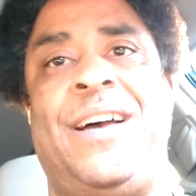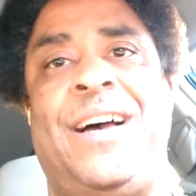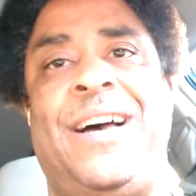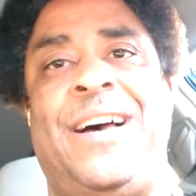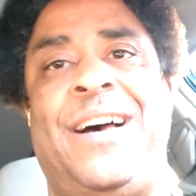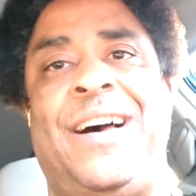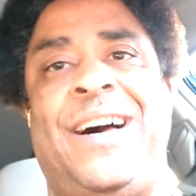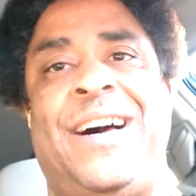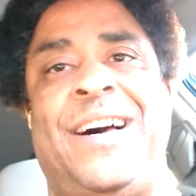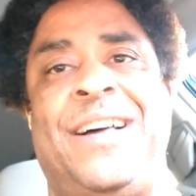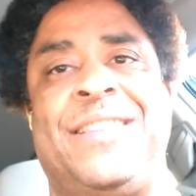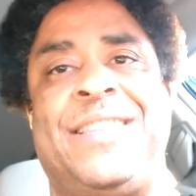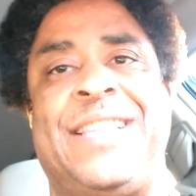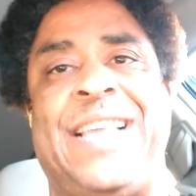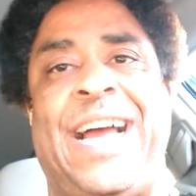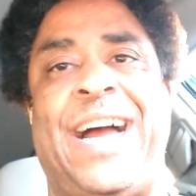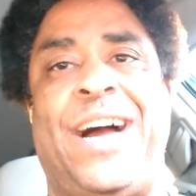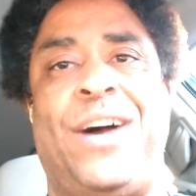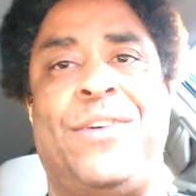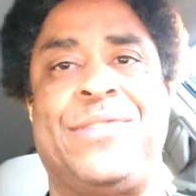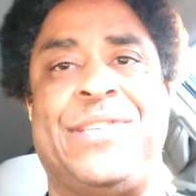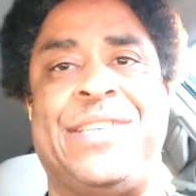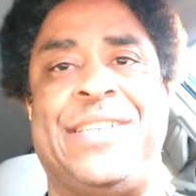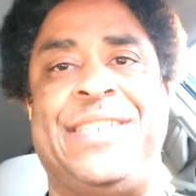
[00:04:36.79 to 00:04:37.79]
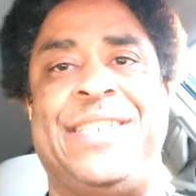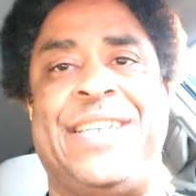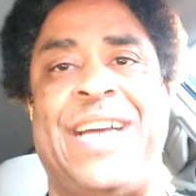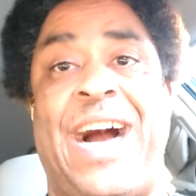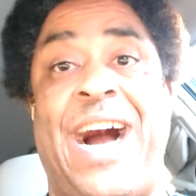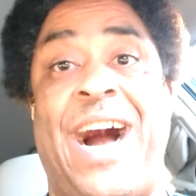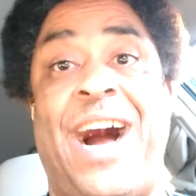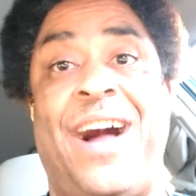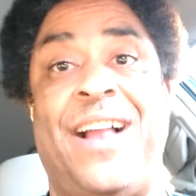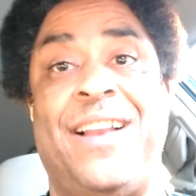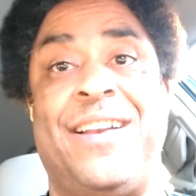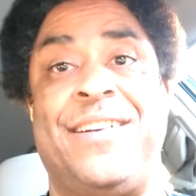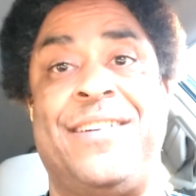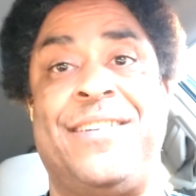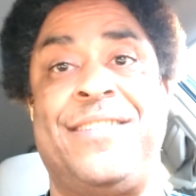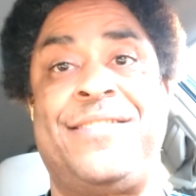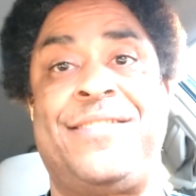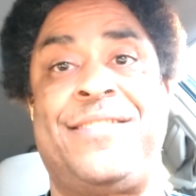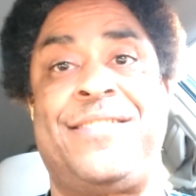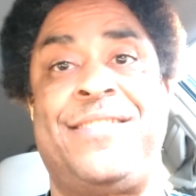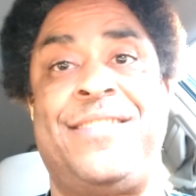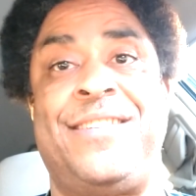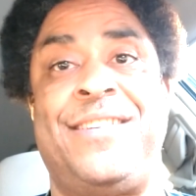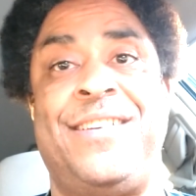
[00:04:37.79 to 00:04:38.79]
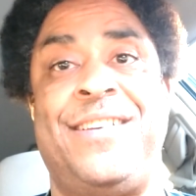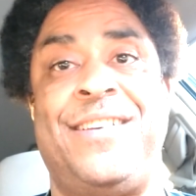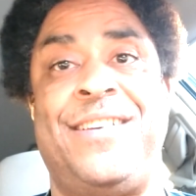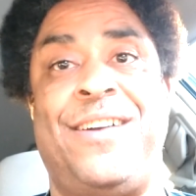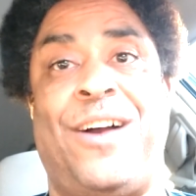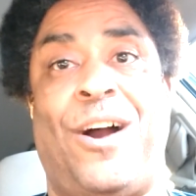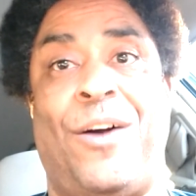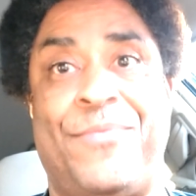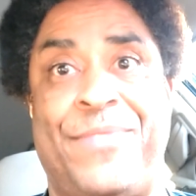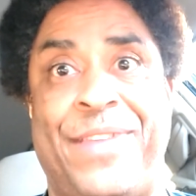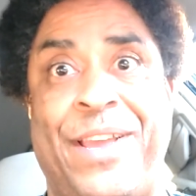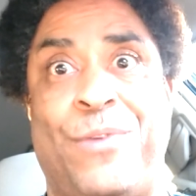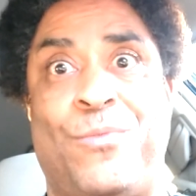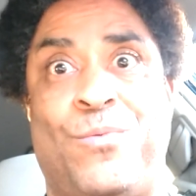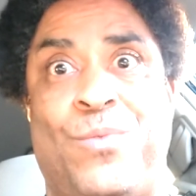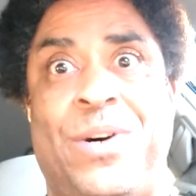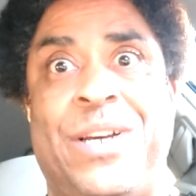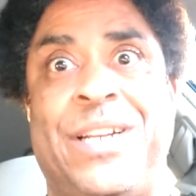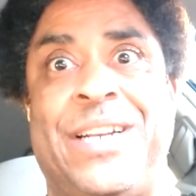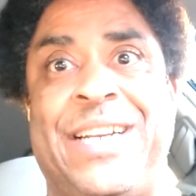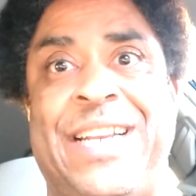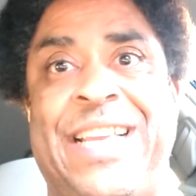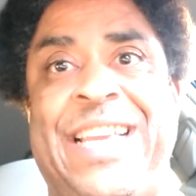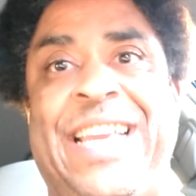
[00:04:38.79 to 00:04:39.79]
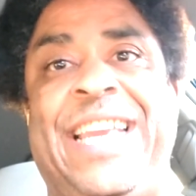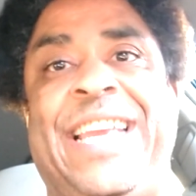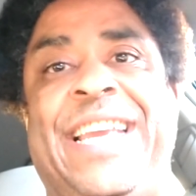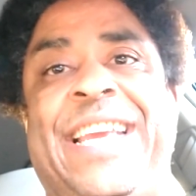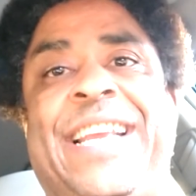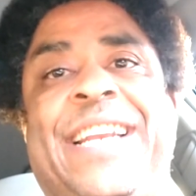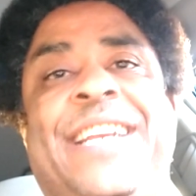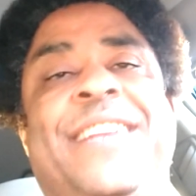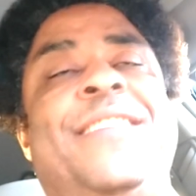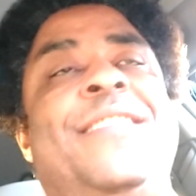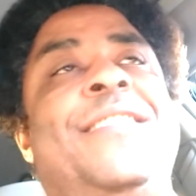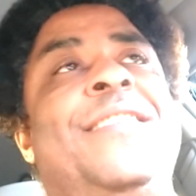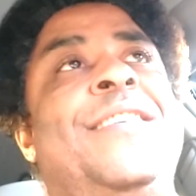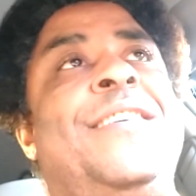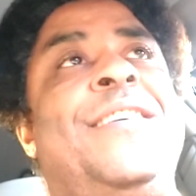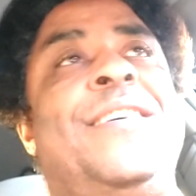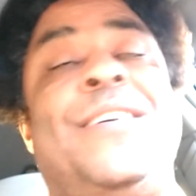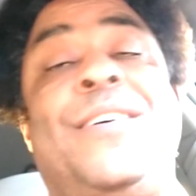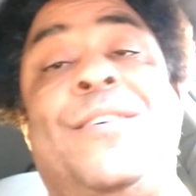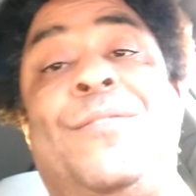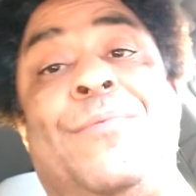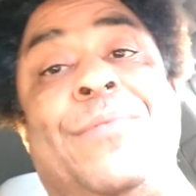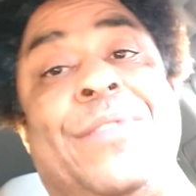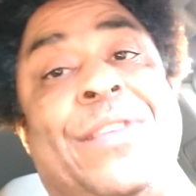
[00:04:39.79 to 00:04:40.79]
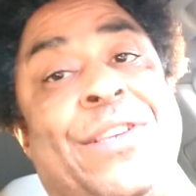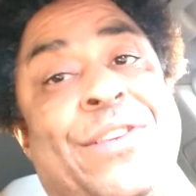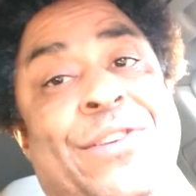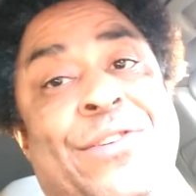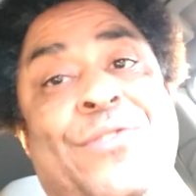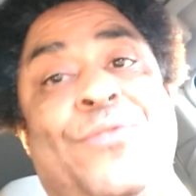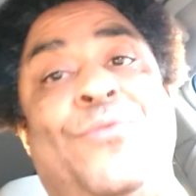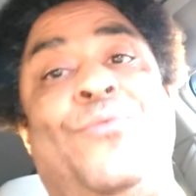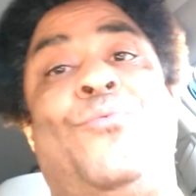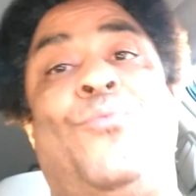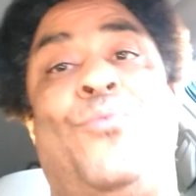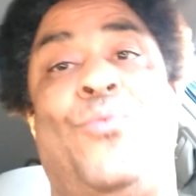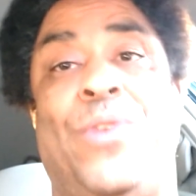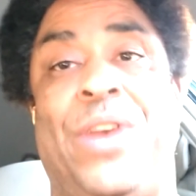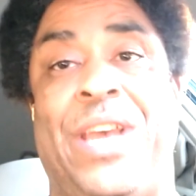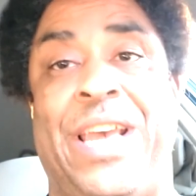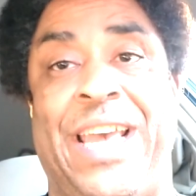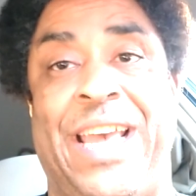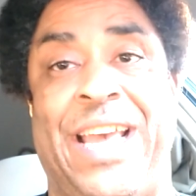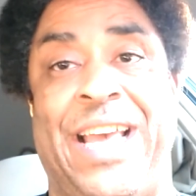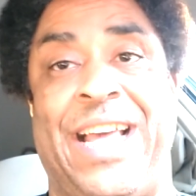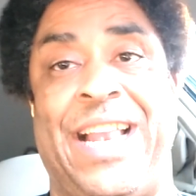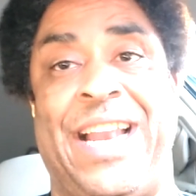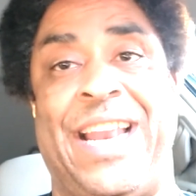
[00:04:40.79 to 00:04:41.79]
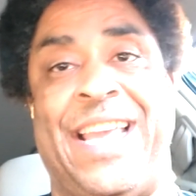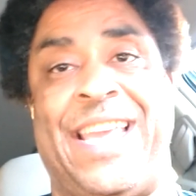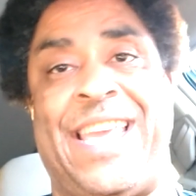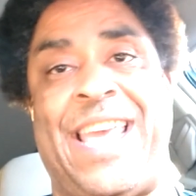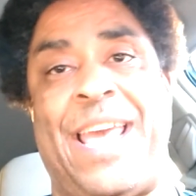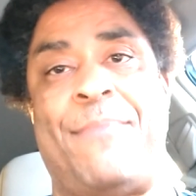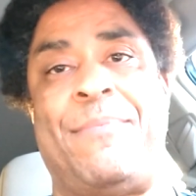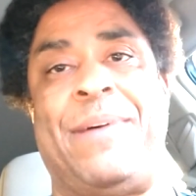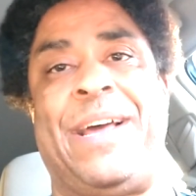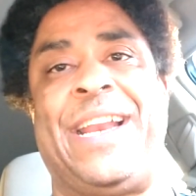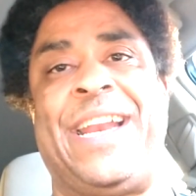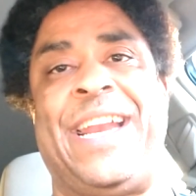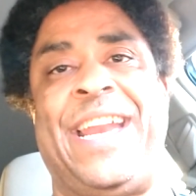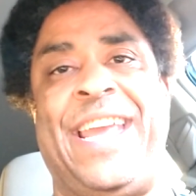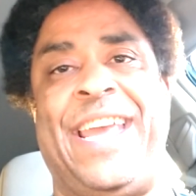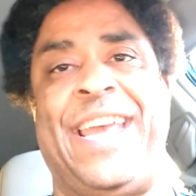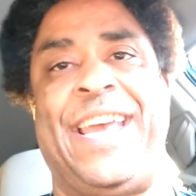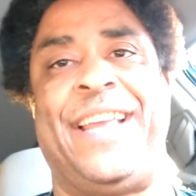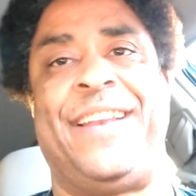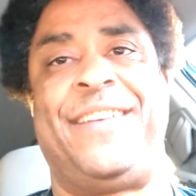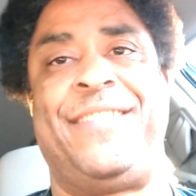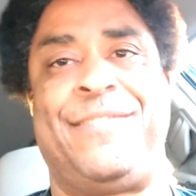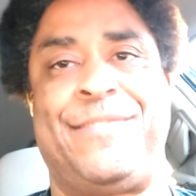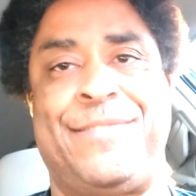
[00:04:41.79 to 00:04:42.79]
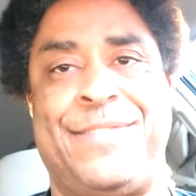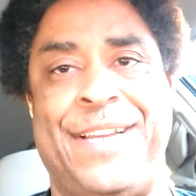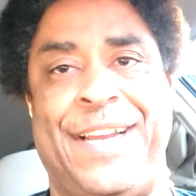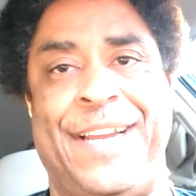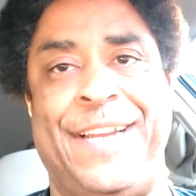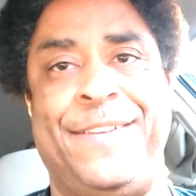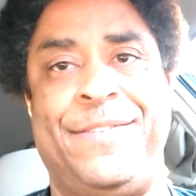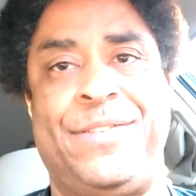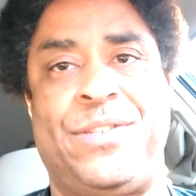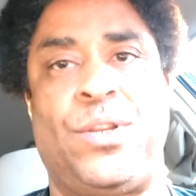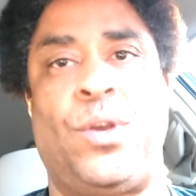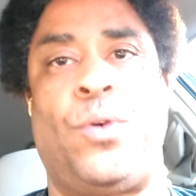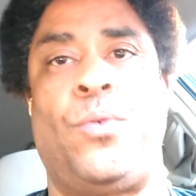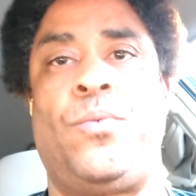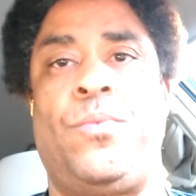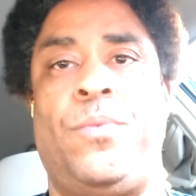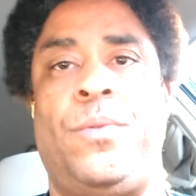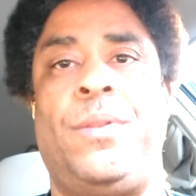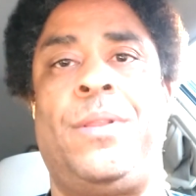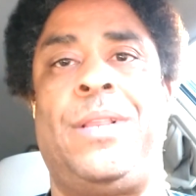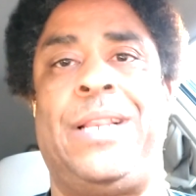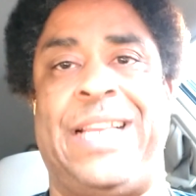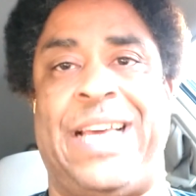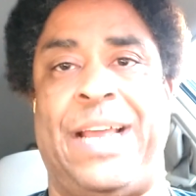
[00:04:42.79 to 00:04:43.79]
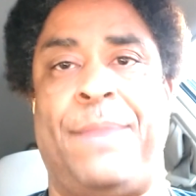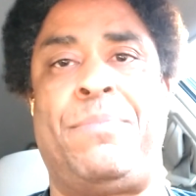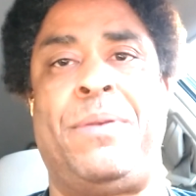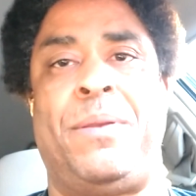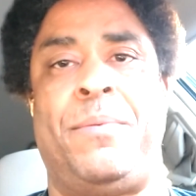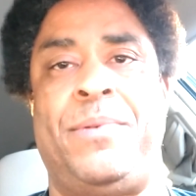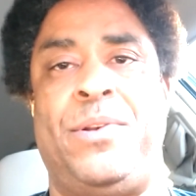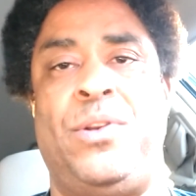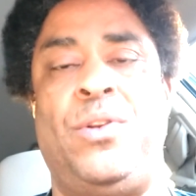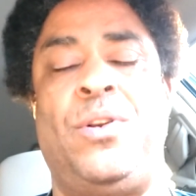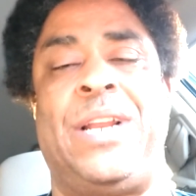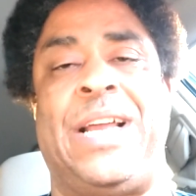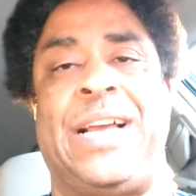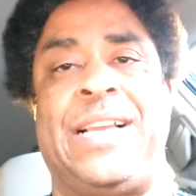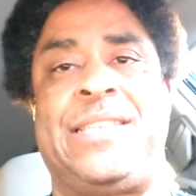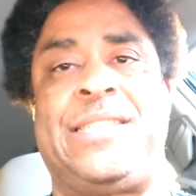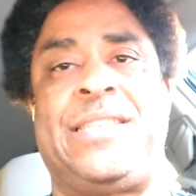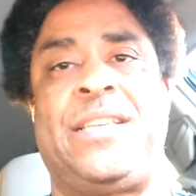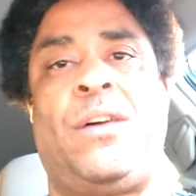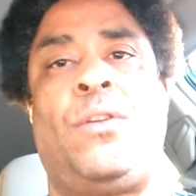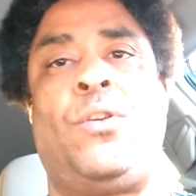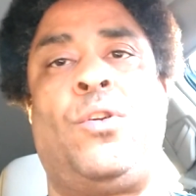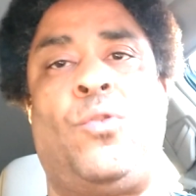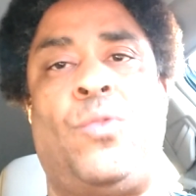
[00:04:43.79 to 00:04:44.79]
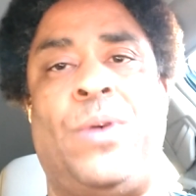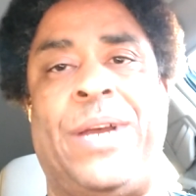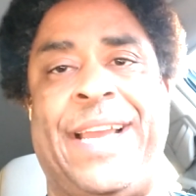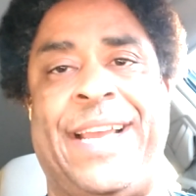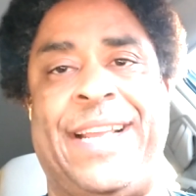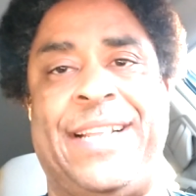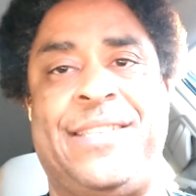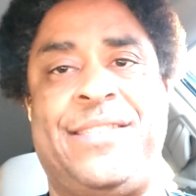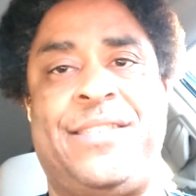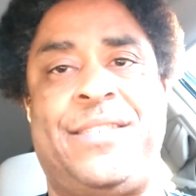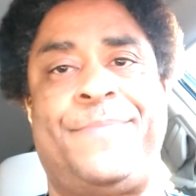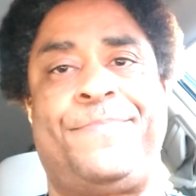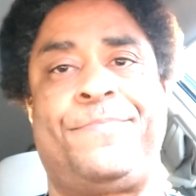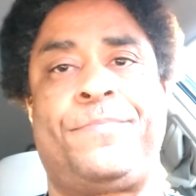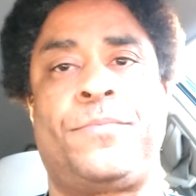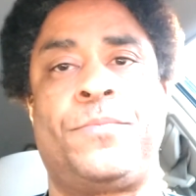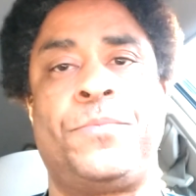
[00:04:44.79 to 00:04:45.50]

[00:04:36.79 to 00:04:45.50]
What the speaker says: $1,000 off that one lead, then you really came out ahead, okay? So a lot of people do like solo ads.